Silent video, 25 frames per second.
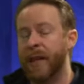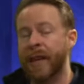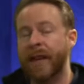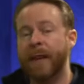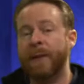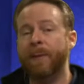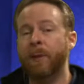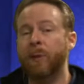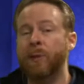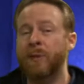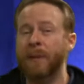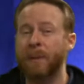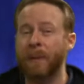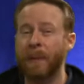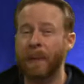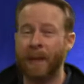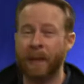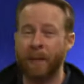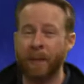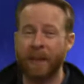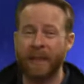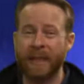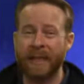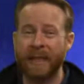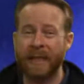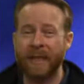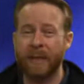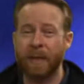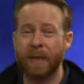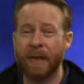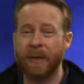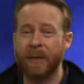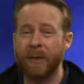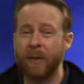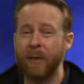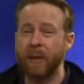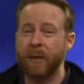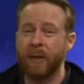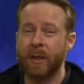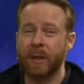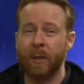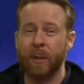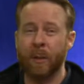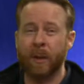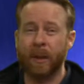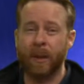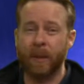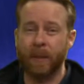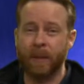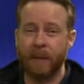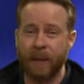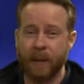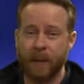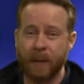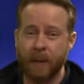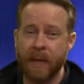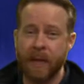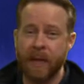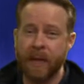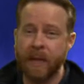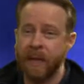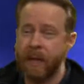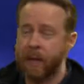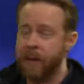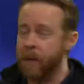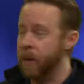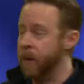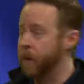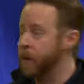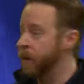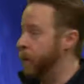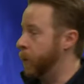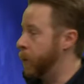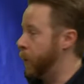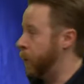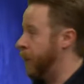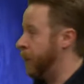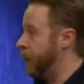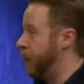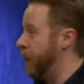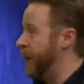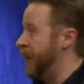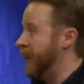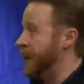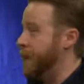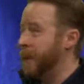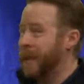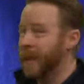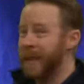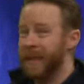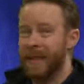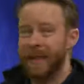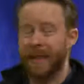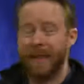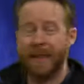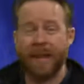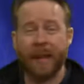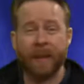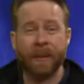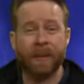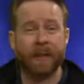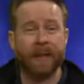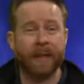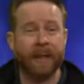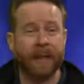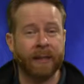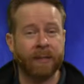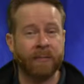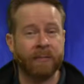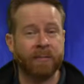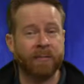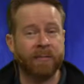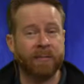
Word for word: I've only been able to see them at zoos and aquariums and around the world because their habitat